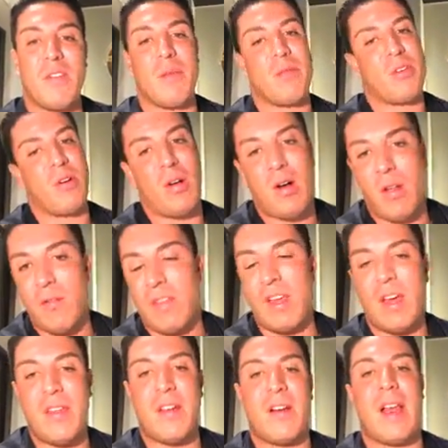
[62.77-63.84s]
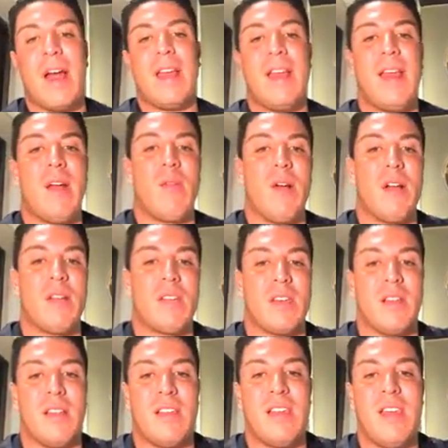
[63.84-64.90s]
from so all the other 90 day runners
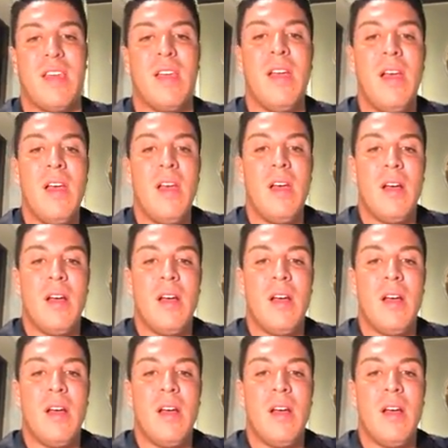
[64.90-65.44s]
can see